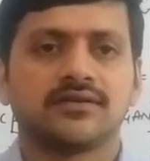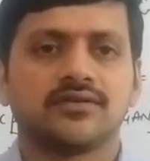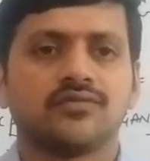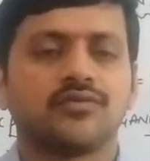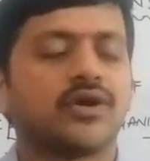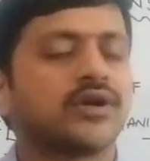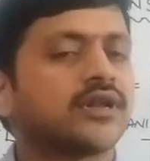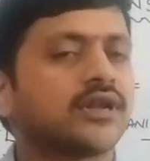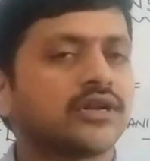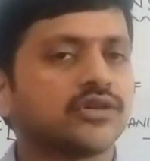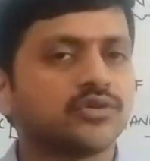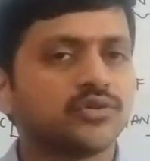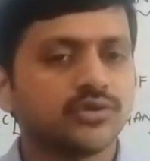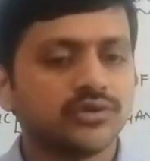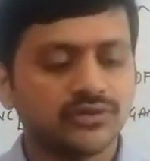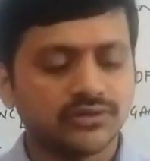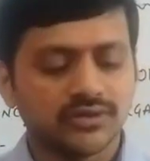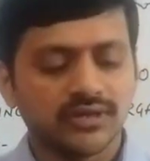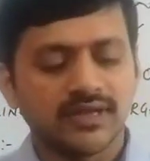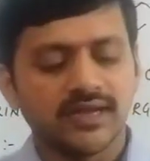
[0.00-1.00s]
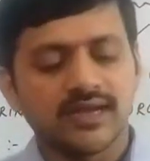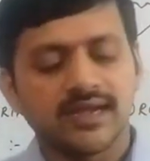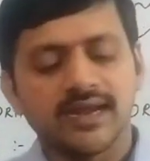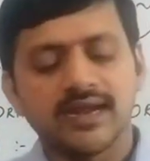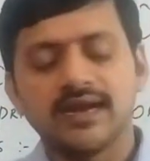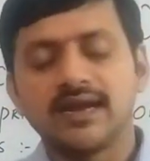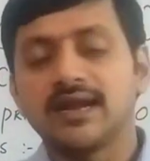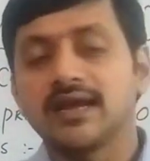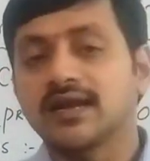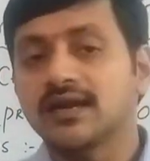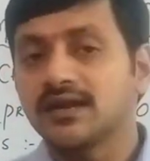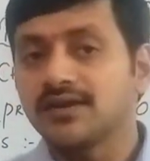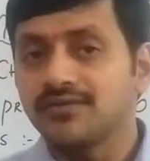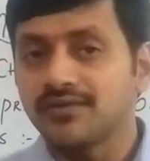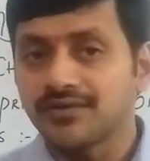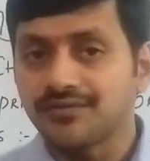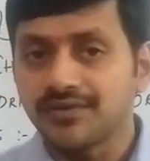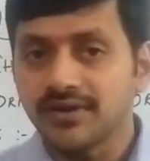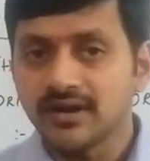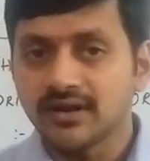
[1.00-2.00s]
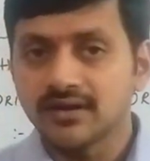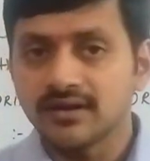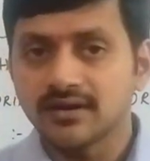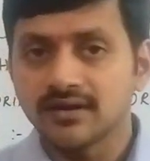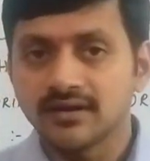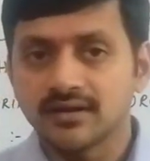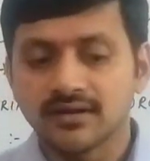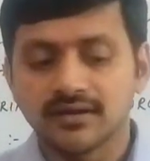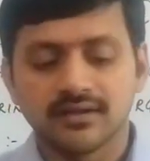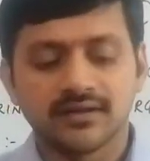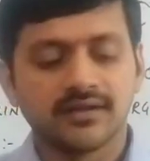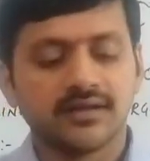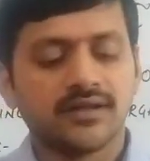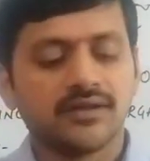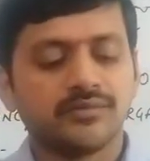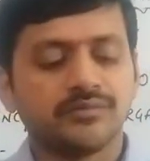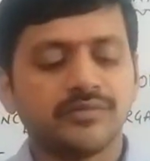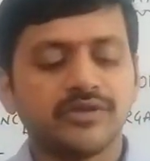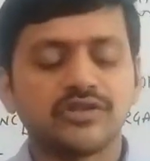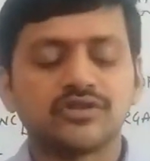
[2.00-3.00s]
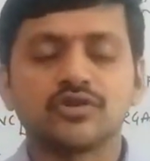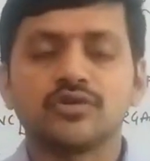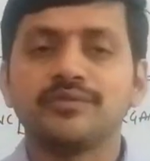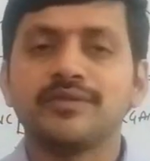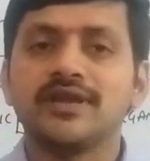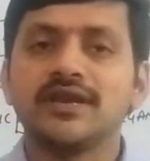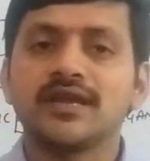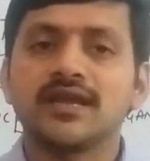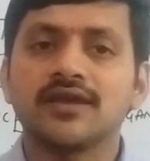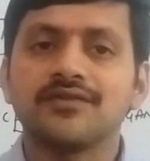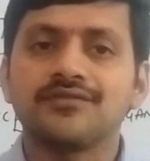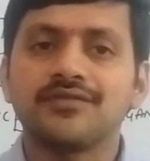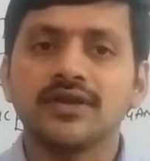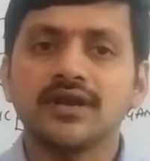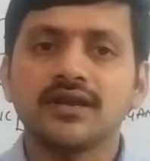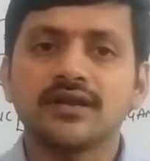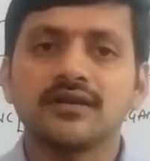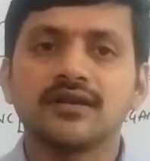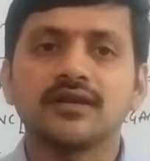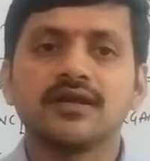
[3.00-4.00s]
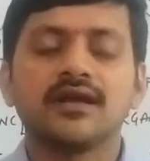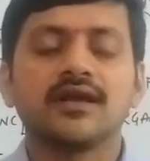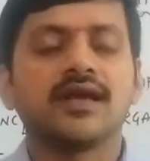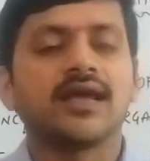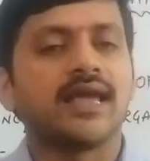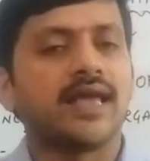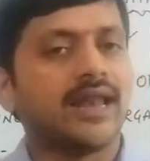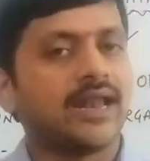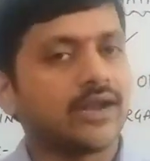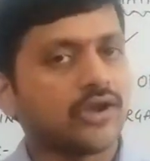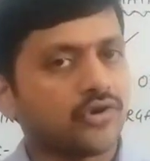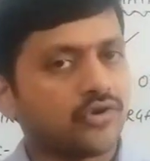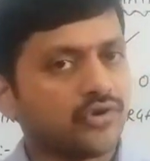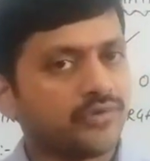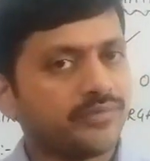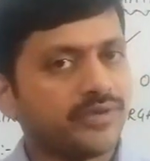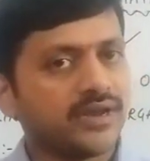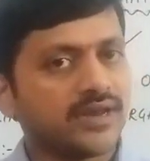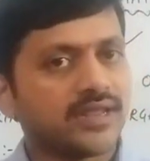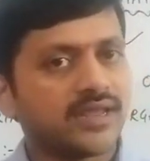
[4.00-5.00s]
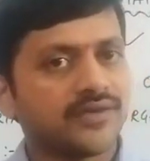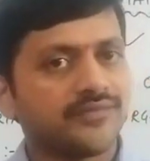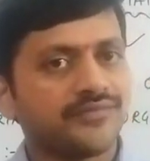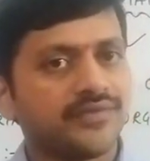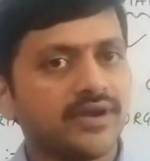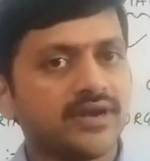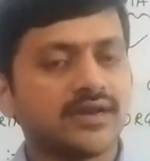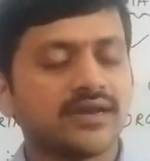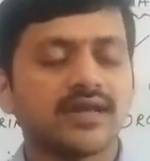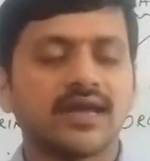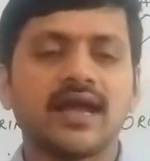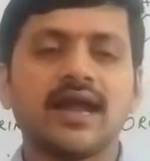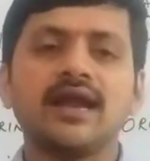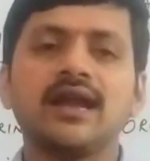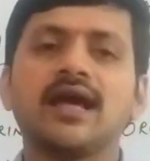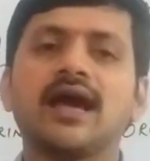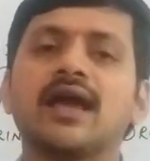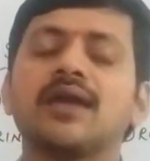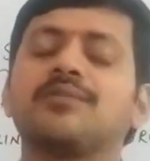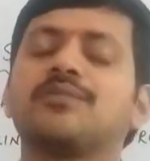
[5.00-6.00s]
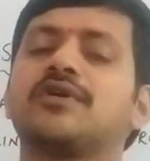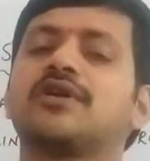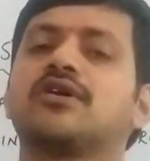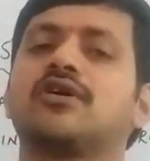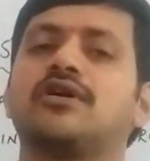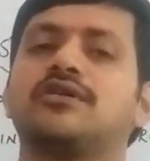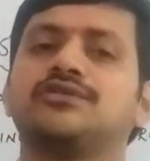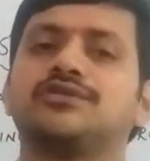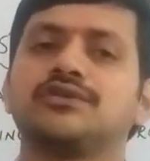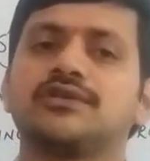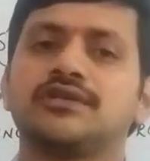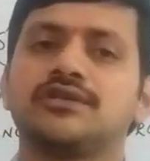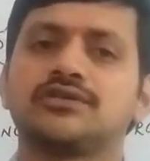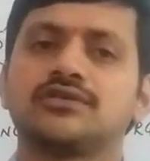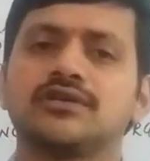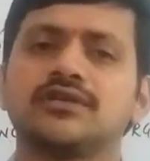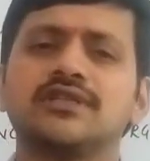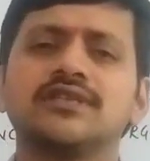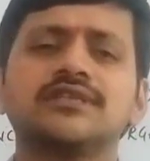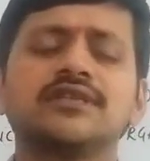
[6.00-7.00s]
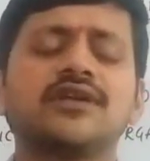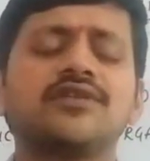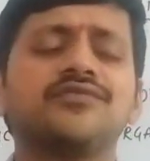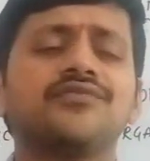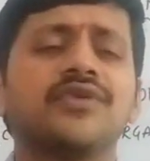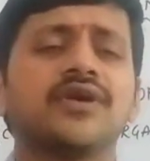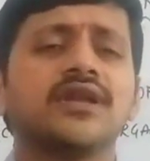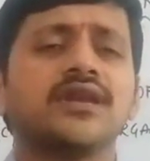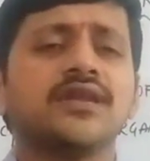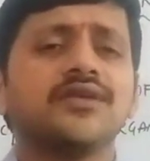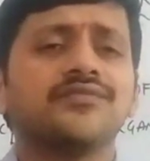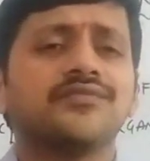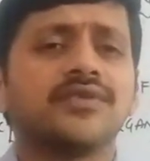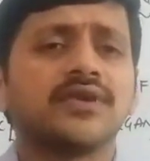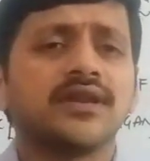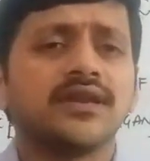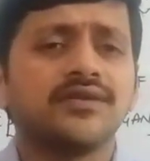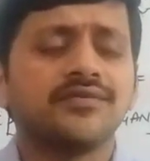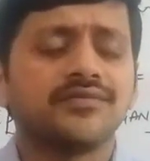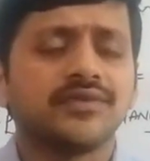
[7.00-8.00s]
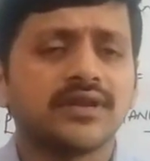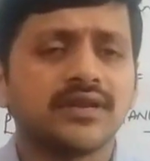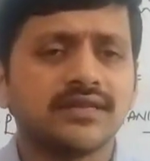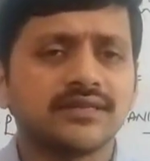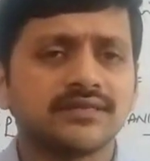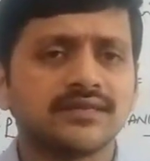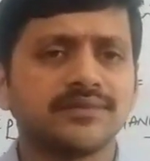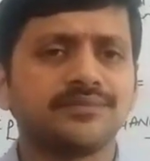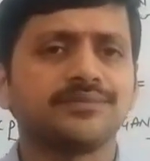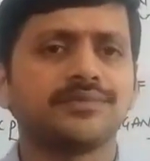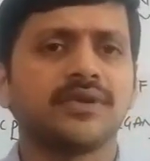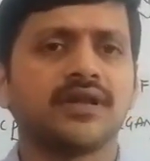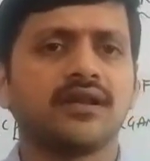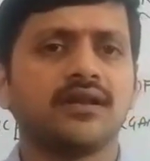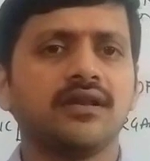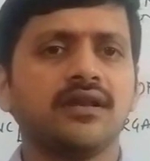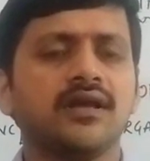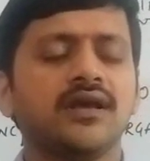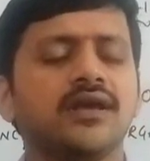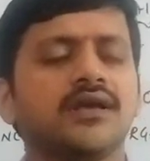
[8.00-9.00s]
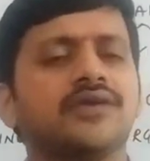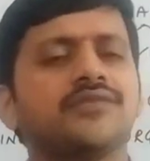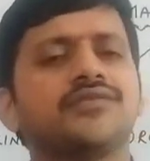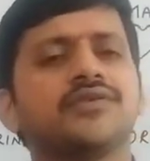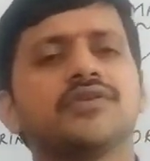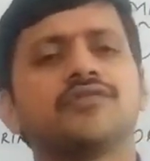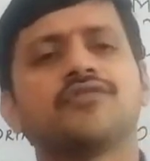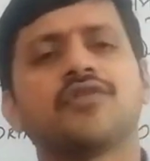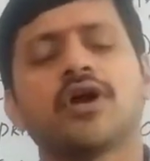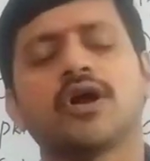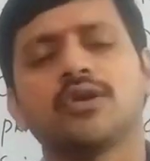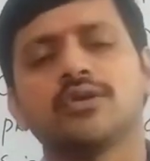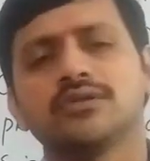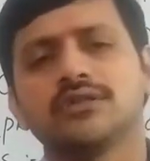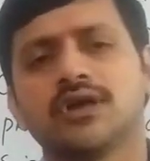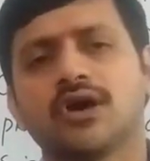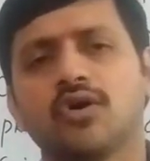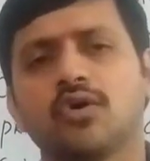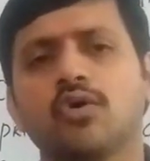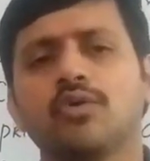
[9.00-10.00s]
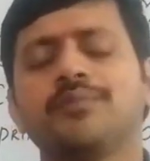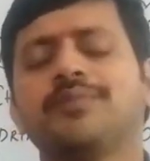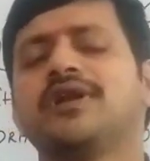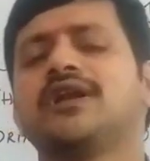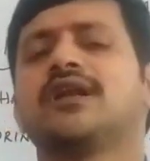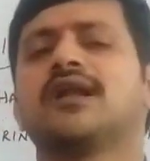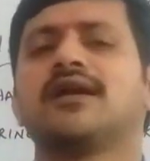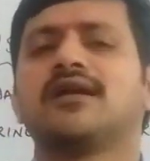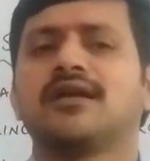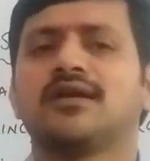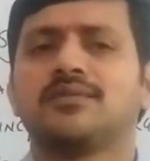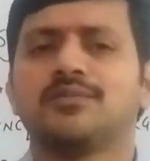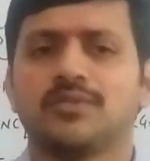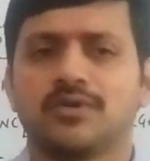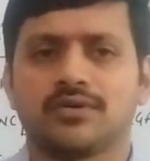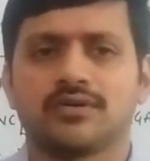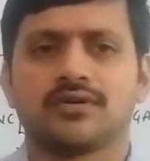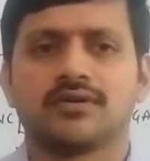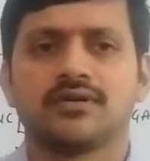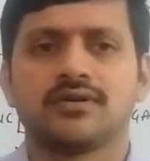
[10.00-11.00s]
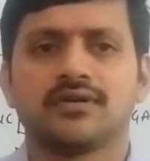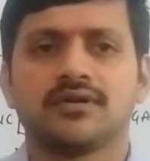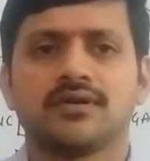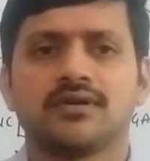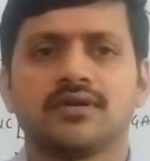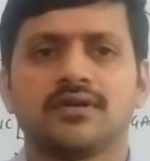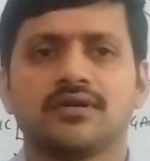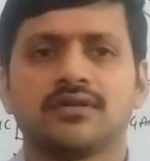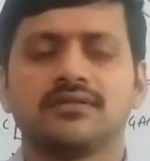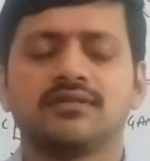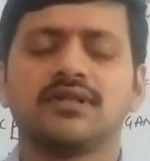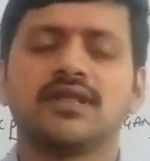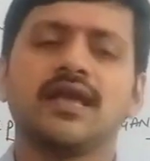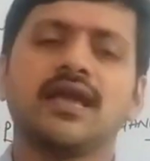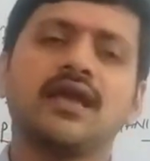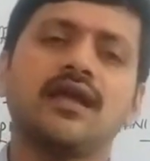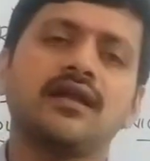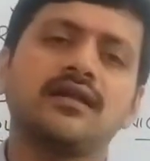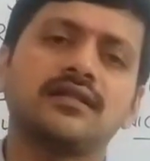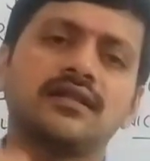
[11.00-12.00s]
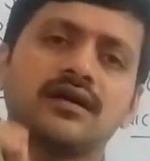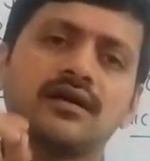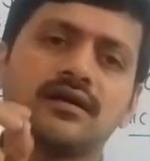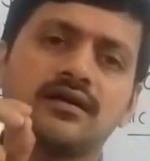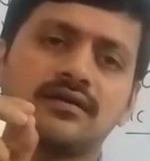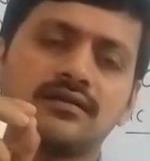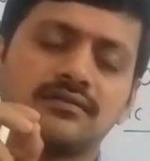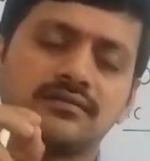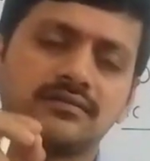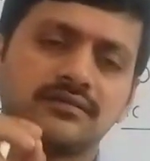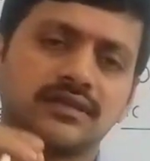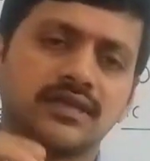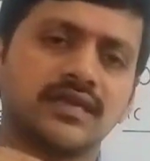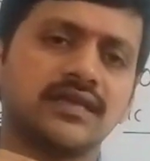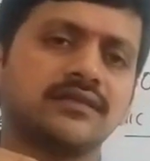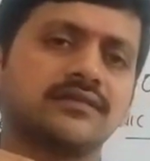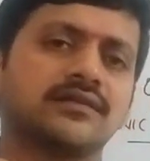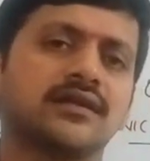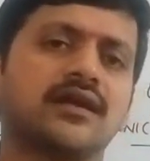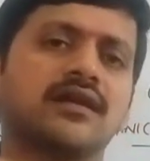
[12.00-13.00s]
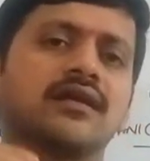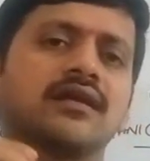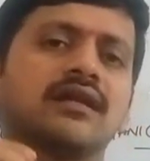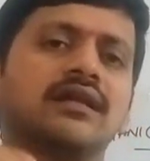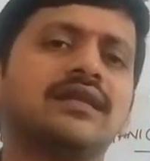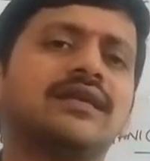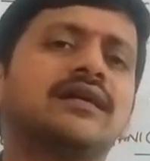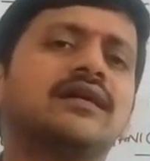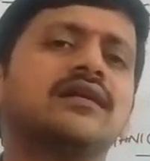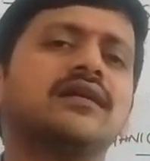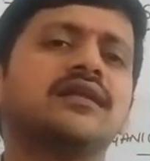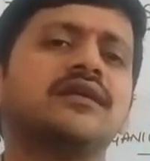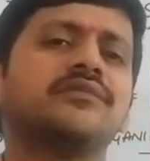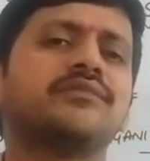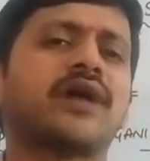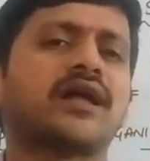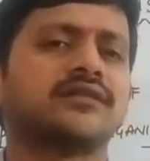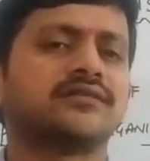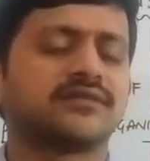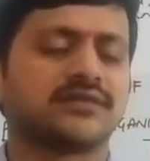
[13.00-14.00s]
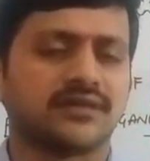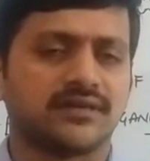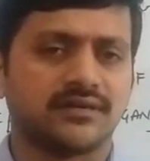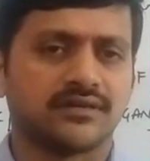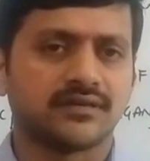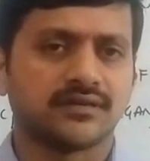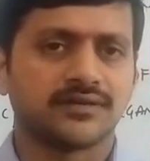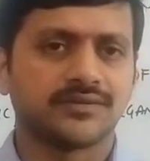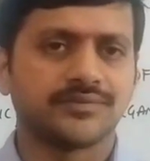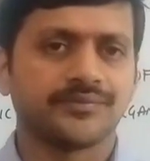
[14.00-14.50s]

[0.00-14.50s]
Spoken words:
What are those? Inductive effect, mesomeric effect, electromeric effect and hyperconjugation. These are very simple if you follow the O.P. Tandon book. There the things are clearly mentioned.